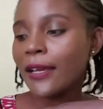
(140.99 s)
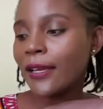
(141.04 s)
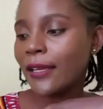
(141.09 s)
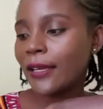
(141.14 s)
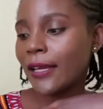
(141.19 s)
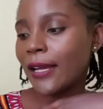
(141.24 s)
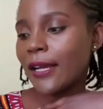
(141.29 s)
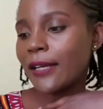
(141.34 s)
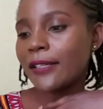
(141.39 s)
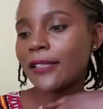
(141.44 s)

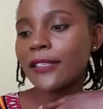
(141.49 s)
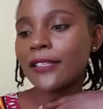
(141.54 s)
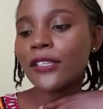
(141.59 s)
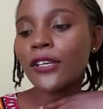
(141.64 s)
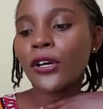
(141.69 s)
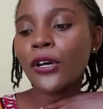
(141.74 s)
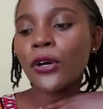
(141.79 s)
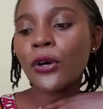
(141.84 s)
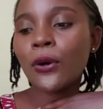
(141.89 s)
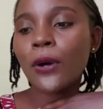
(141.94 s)
yeah
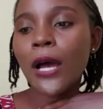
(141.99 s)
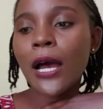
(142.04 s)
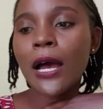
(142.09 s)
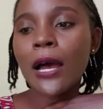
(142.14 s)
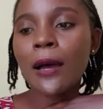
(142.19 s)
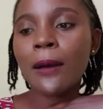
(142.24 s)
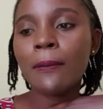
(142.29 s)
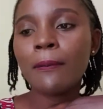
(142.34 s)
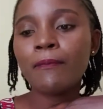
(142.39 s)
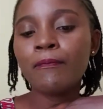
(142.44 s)
so
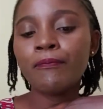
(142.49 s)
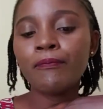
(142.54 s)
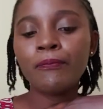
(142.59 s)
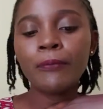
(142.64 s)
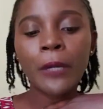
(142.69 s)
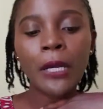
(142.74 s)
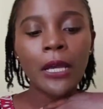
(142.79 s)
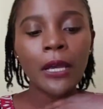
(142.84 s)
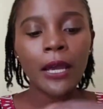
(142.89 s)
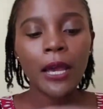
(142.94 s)

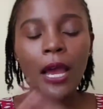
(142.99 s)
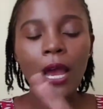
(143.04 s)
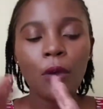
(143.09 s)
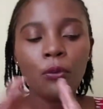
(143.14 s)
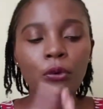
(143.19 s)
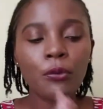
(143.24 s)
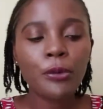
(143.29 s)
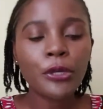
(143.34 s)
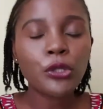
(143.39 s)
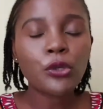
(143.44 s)
um i
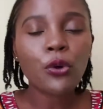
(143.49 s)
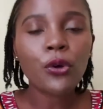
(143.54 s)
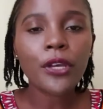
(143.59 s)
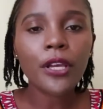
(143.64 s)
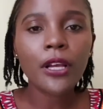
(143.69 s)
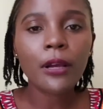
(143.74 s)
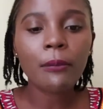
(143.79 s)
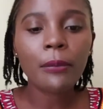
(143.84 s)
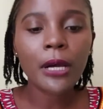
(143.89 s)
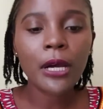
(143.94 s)
will be
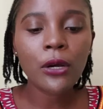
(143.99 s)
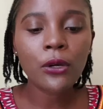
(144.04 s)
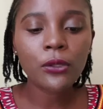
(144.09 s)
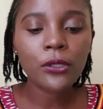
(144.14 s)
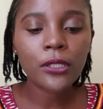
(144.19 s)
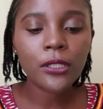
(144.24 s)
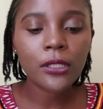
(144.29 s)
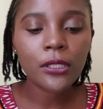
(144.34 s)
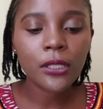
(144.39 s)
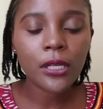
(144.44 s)
talking about
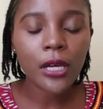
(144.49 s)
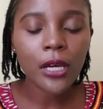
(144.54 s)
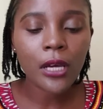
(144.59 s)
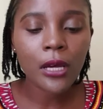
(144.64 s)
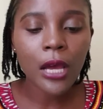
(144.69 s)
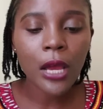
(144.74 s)
uh,